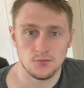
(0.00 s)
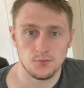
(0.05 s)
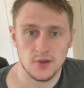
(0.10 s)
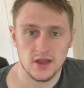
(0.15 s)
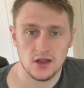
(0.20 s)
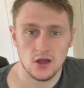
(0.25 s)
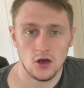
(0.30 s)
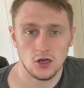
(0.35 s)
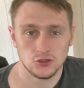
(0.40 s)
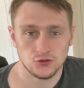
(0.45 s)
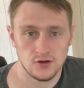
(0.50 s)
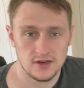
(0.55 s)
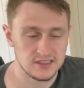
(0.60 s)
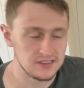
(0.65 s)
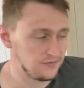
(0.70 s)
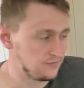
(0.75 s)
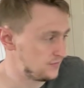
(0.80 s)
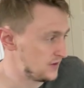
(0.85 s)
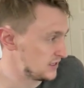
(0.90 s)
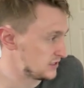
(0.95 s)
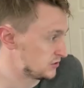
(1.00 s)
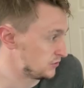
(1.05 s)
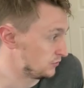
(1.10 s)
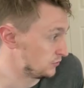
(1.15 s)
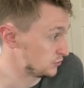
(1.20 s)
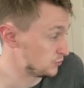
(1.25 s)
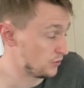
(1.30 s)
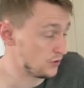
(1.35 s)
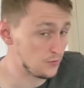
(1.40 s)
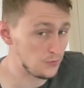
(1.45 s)
and big horse racing
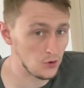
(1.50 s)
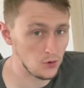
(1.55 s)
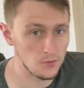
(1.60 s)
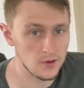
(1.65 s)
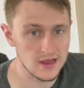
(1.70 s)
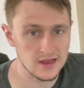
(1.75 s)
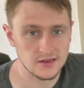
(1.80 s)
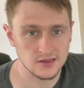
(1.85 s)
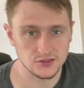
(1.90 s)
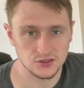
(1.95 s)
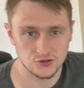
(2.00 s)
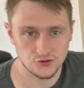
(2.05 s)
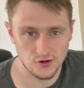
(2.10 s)
festivals where the bookmakers are